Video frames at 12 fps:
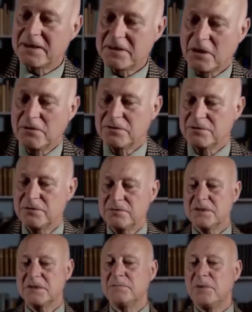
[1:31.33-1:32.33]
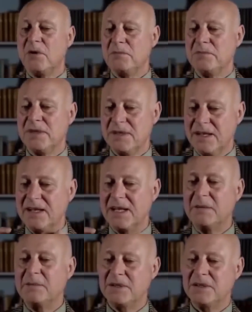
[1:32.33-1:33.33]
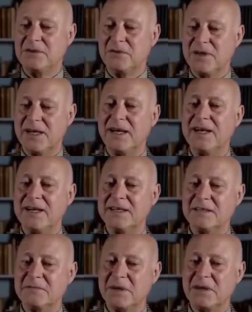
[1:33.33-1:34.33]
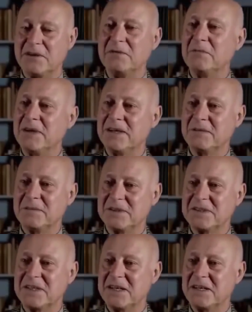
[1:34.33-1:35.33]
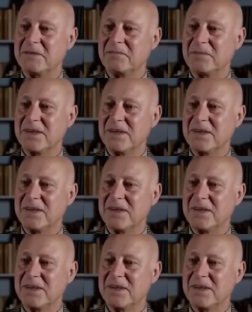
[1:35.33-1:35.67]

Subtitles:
go through to the bomb, it'll aim it at your head and make you make a mistake.